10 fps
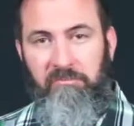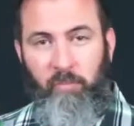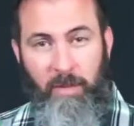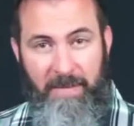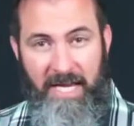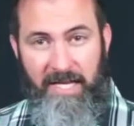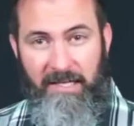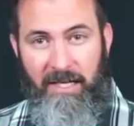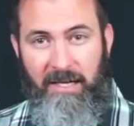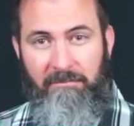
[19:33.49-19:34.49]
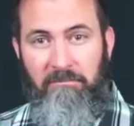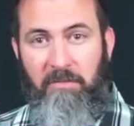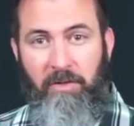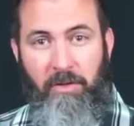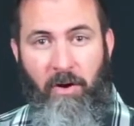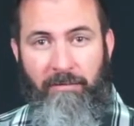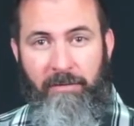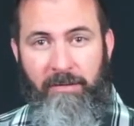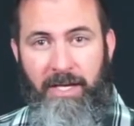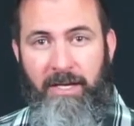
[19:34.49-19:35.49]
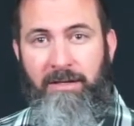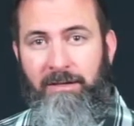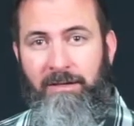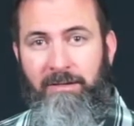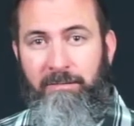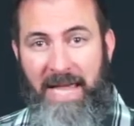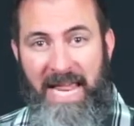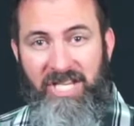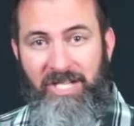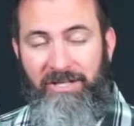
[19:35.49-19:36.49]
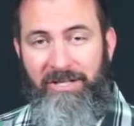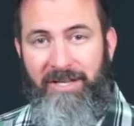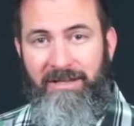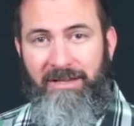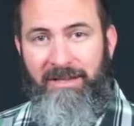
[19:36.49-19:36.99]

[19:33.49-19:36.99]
repeatedly, thoughtfully, patiently.